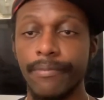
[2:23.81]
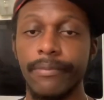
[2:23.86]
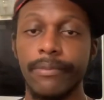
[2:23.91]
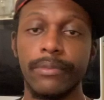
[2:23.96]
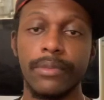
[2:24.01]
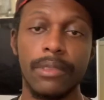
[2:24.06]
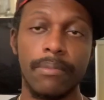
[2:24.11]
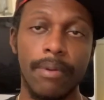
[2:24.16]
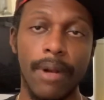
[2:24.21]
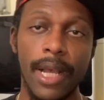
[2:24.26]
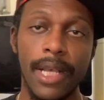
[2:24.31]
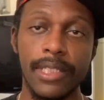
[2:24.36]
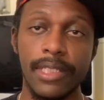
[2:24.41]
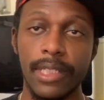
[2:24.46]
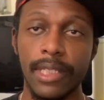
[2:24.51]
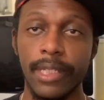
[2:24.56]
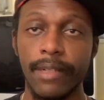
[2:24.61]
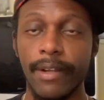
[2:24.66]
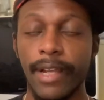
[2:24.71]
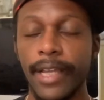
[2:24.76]

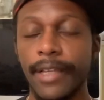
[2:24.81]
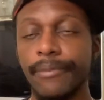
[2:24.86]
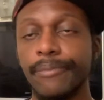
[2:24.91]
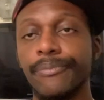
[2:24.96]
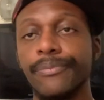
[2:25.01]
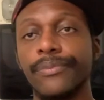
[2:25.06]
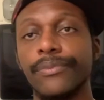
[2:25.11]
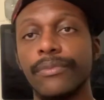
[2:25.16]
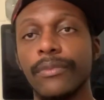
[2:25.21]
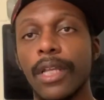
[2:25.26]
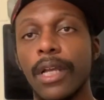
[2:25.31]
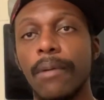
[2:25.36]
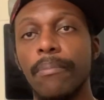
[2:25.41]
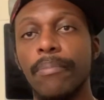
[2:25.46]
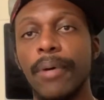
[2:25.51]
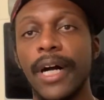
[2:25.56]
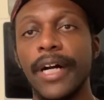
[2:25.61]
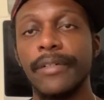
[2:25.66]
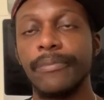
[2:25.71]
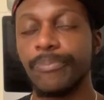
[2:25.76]
surprisingly, right?
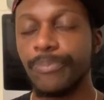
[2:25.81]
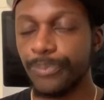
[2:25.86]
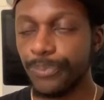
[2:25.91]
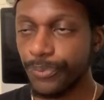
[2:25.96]
But